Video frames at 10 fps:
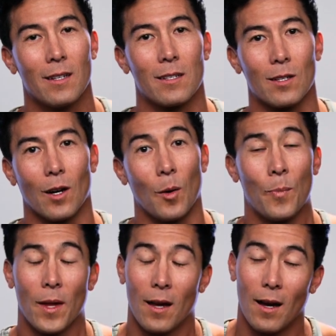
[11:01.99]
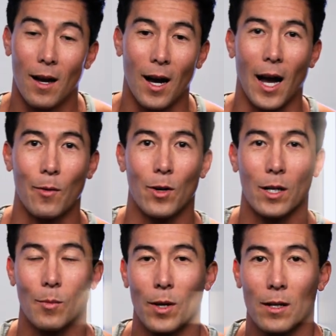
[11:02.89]
So I would
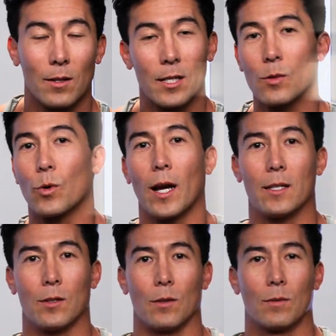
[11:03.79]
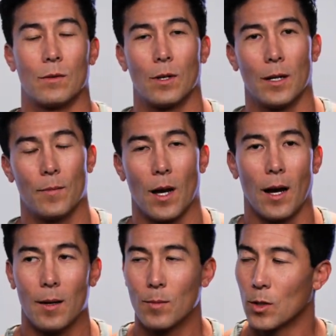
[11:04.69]
recommend, this is what I do, right?
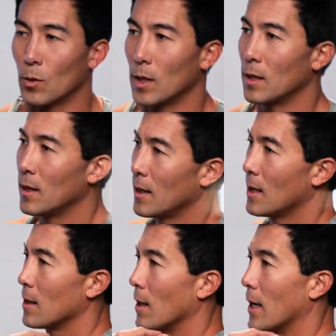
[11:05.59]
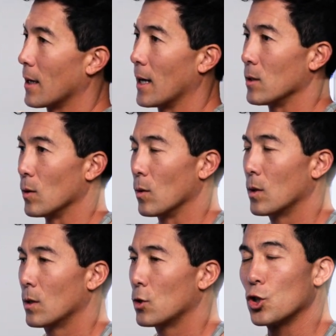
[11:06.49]
I am doing like, I do
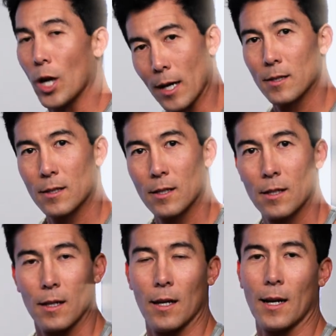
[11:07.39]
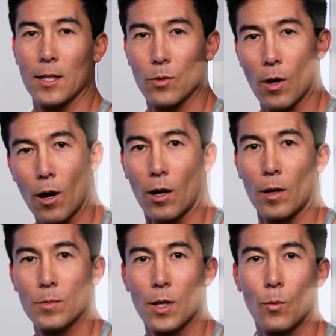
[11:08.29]
chest and I do
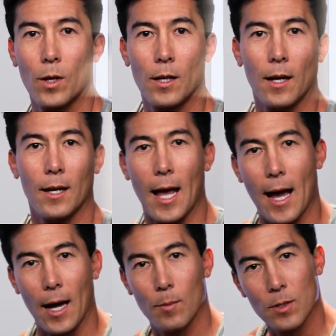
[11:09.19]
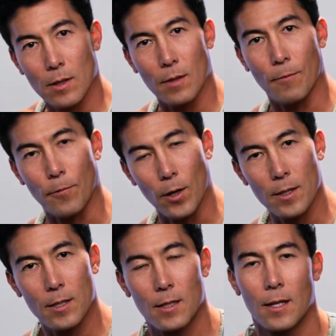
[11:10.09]
arms on one day and abs on the
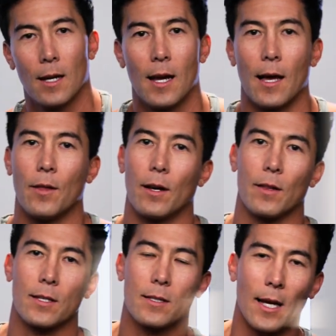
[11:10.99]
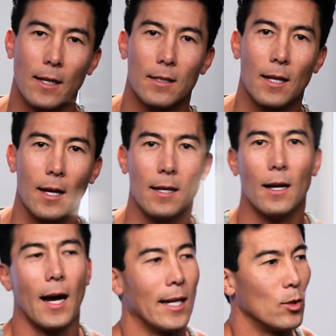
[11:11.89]
front. And then on the second day,
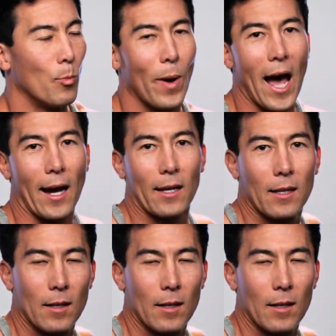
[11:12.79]
I do back,